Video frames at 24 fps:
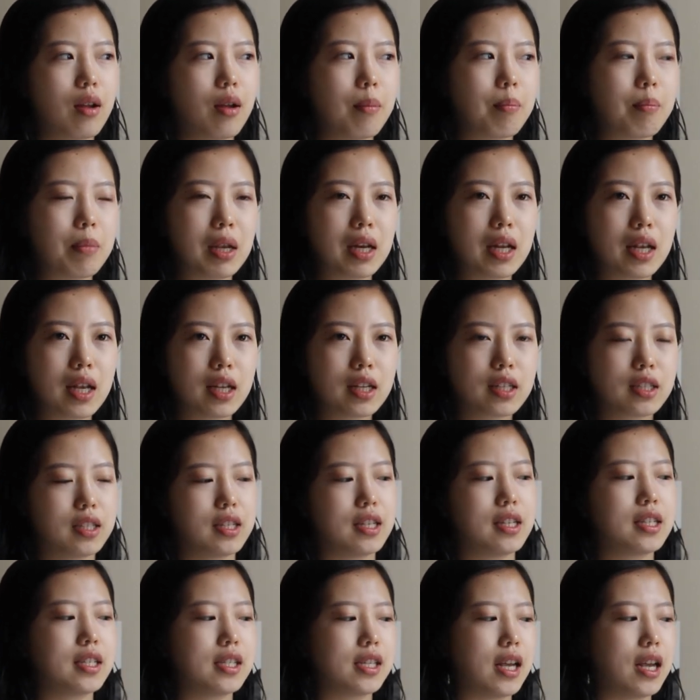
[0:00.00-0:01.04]
meetings.
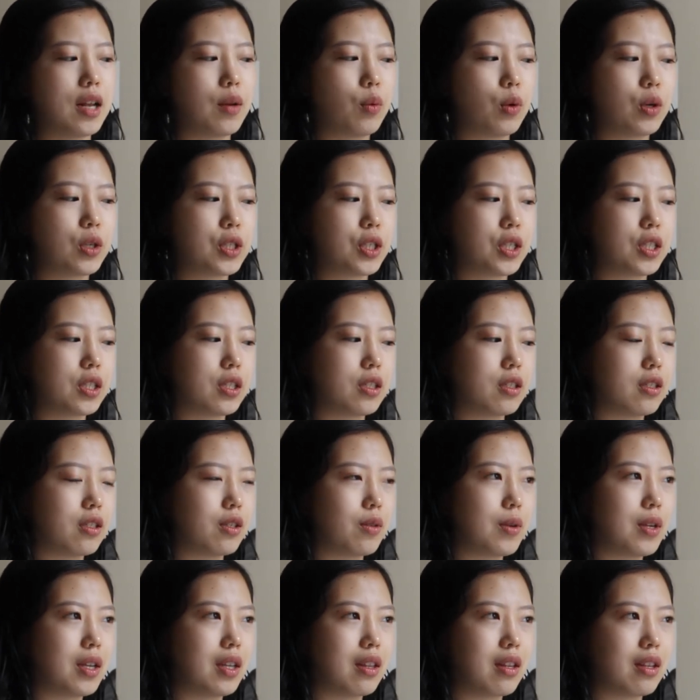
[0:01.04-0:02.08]
Instead, we're just
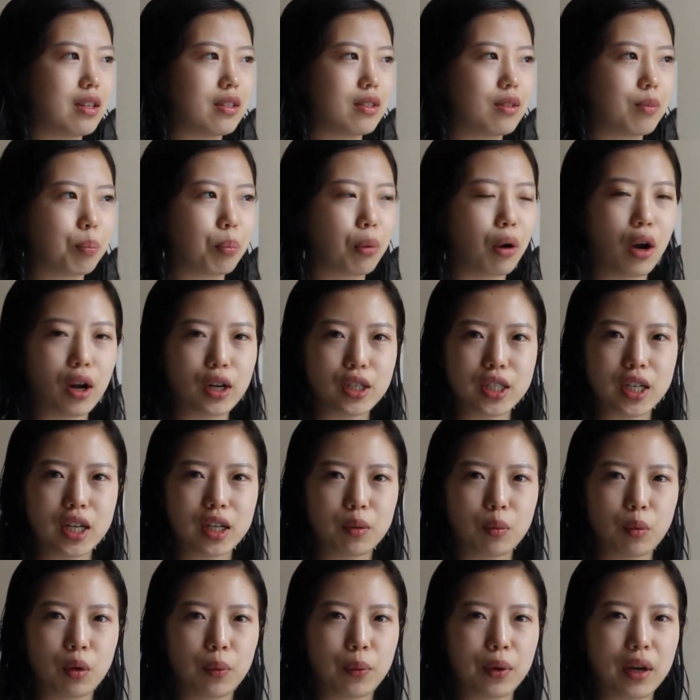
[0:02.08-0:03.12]
doing this
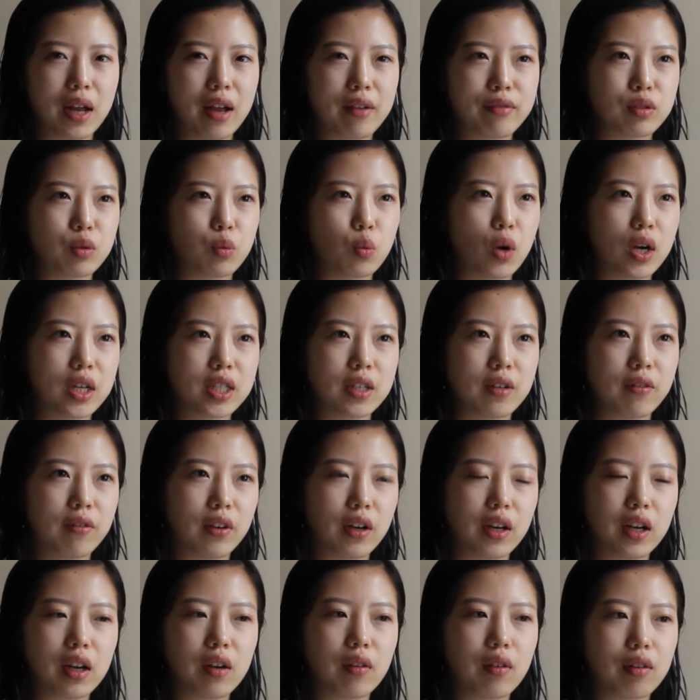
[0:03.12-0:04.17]
project where we have to watch a
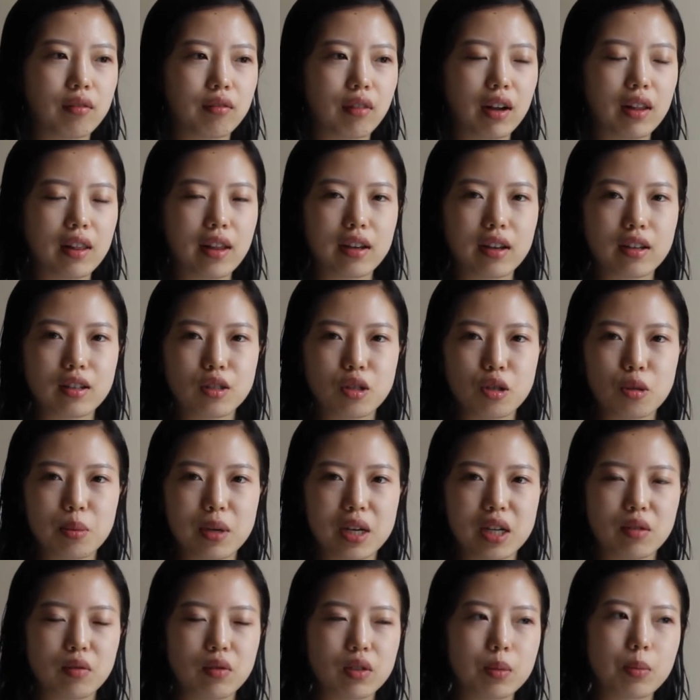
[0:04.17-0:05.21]
video and write like a
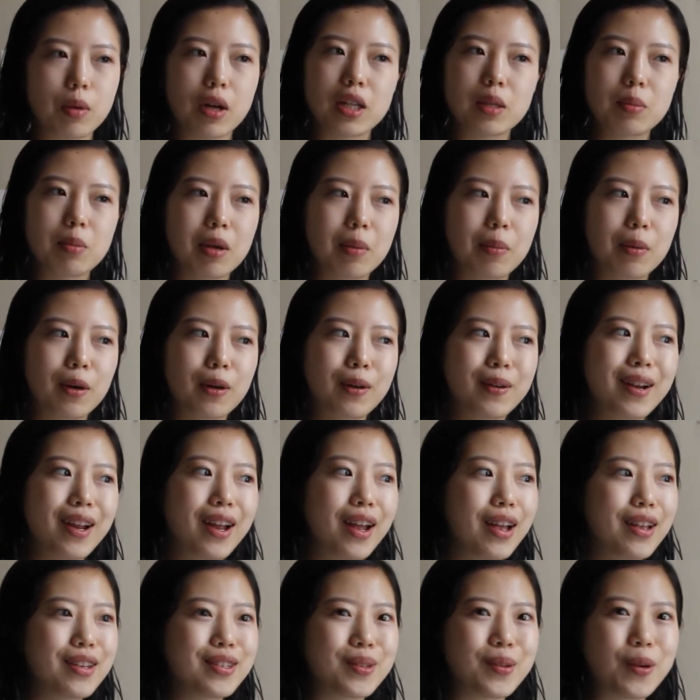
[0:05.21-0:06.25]
2-page response paper.
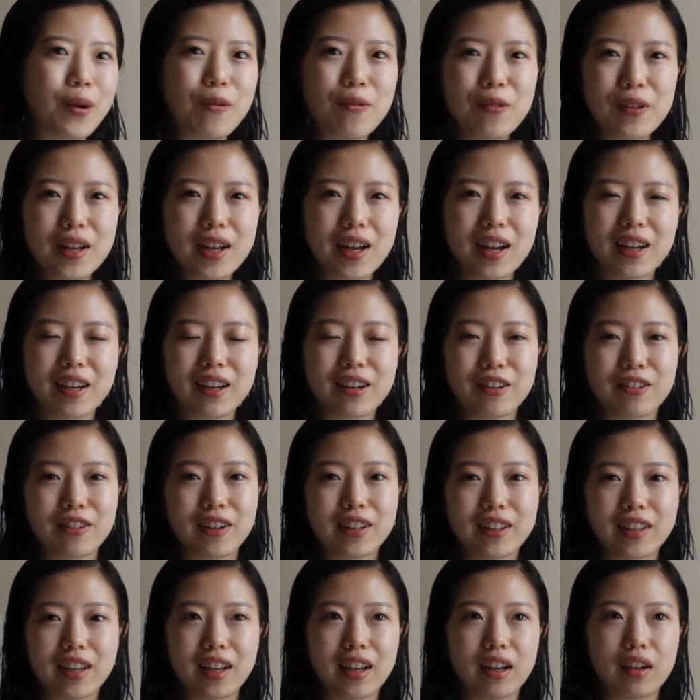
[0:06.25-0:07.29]
So hopefully I can
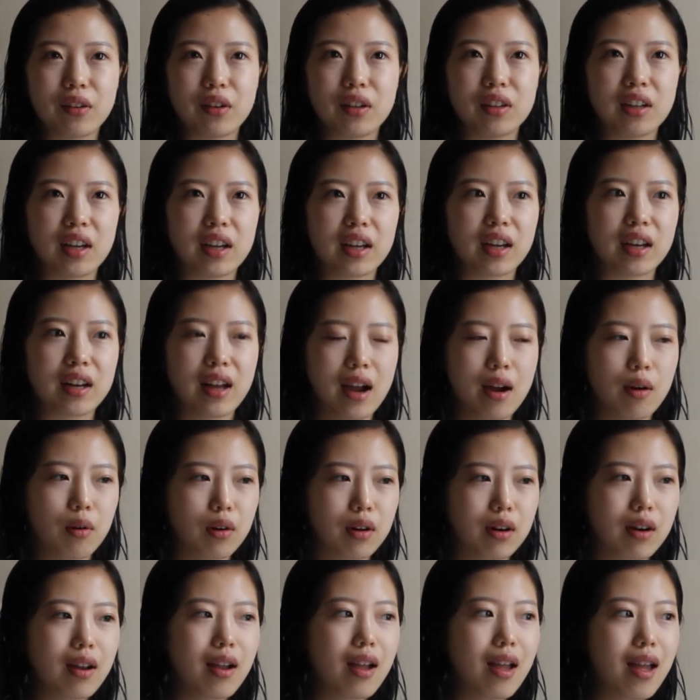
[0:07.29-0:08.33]
grind that out in like an
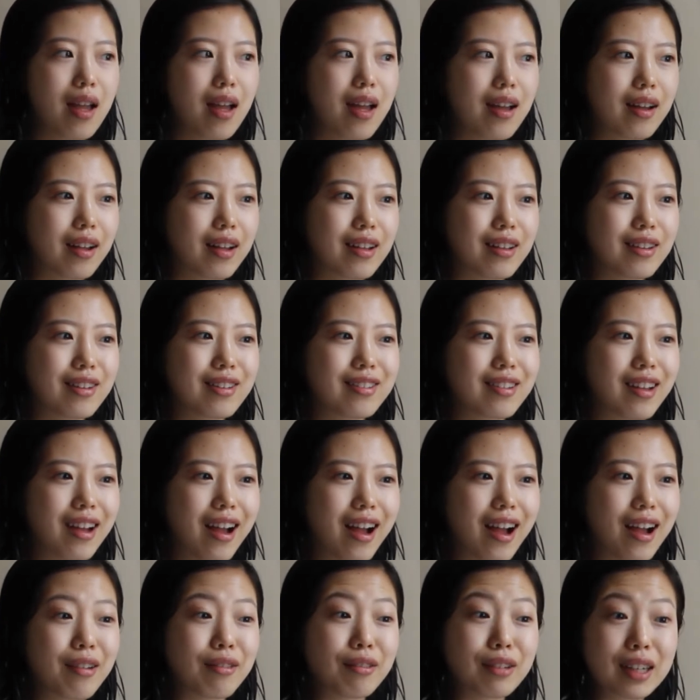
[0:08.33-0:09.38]
hour, because
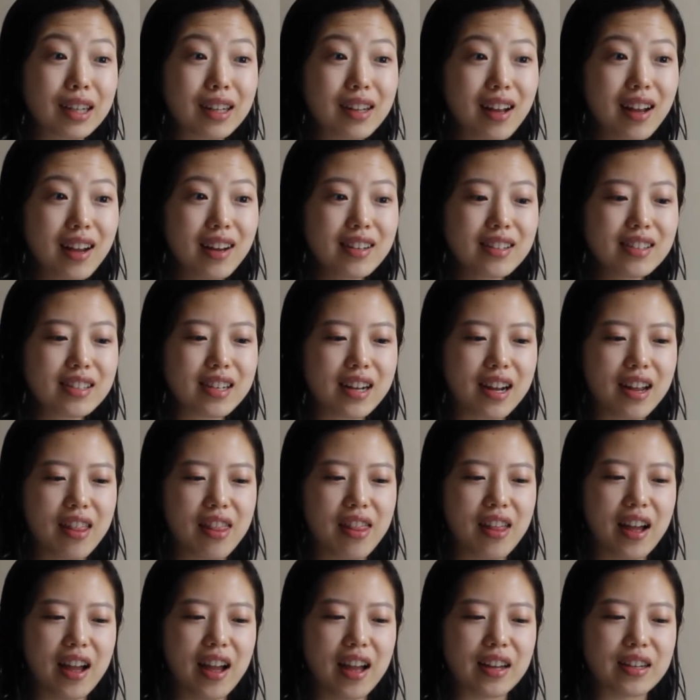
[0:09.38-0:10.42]
I realized
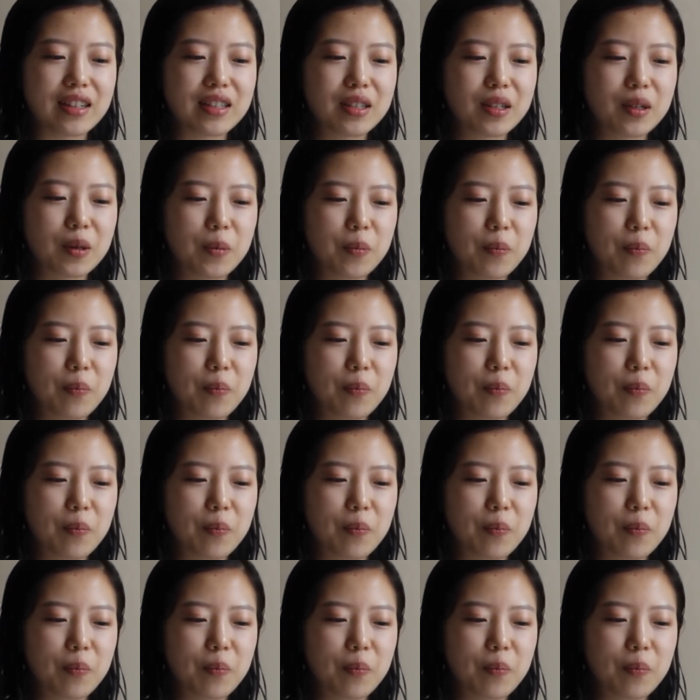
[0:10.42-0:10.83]
that